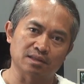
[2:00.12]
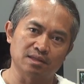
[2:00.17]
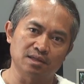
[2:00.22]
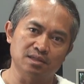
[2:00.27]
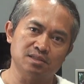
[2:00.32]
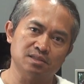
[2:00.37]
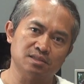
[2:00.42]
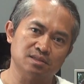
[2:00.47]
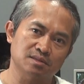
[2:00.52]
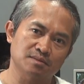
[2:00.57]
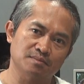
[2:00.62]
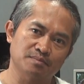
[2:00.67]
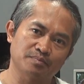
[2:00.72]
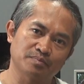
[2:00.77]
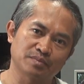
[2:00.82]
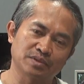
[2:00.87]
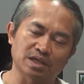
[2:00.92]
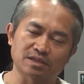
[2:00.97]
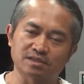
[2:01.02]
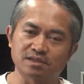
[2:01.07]
this,
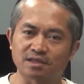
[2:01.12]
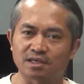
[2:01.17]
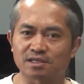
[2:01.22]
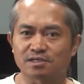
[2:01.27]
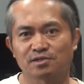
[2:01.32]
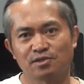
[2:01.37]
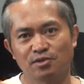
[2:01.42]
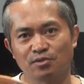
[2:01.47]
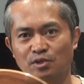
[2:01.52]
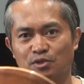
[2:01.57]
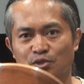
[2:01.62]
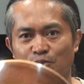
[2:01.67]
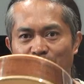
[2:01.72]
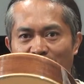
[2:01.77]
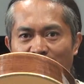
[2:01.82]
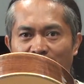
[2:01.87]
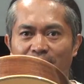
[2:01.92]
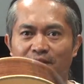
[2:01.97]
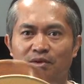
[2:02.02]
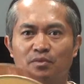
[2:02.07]
just in case you want to
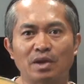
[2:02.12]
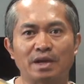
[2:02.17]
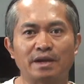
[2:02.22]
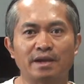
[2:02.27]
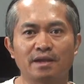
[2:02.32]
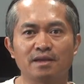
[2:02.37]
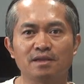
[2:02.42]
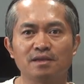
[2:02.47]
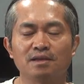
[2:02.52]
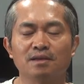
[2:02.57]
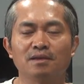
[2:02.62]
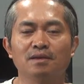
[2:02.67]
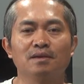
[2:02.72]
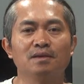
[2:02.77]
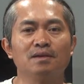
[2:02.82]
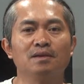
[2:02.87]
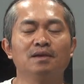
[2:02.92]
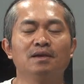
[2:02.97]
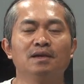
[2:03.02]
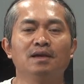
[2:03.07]
plug it in one day,
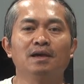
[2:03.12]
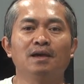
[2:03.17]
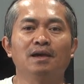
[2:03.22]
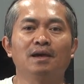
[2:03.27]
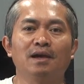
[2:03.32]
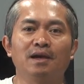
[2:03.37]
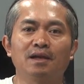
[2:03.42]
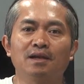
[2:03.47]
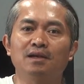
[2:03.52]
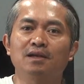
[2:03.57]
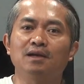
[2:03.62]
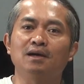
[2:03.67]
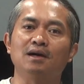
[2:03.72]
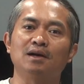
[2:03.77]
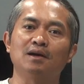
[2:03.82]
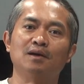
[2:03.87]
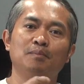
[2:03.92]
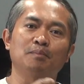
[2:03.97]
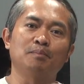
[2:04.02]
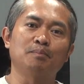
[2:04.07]
and
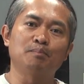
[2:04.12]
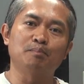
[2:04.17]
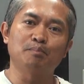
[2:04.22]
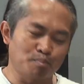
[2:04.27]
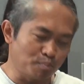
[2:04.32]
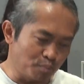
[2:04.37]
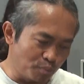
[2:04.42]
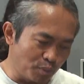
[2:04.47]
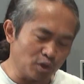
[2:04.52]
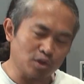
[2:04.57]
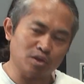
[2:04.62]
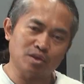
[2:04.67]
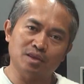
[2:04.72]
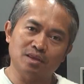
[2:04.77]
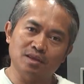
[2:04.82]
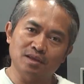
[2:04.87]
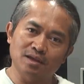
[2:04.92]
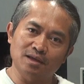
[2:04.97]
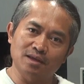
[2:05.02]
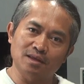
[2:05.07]
put
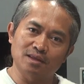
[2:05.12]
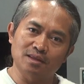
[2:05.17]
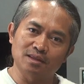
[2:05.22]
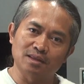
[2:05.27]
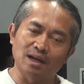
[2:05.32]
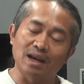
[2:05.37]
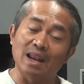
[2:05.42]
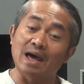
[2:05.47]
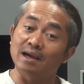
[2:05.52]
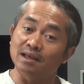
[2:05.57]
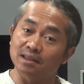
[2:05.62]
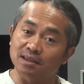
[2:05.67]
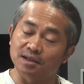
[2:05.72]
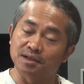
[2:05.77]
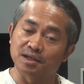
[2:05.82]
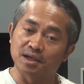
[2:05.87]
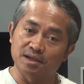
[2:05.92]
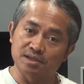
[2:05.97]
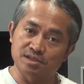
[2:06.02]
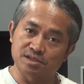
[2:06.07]
the lighter
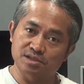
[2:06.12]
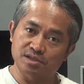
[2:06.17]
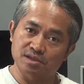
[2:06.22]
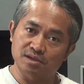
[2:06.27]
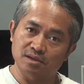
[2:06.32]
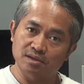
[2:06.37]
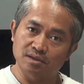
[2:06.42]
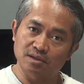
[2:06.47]
gauge.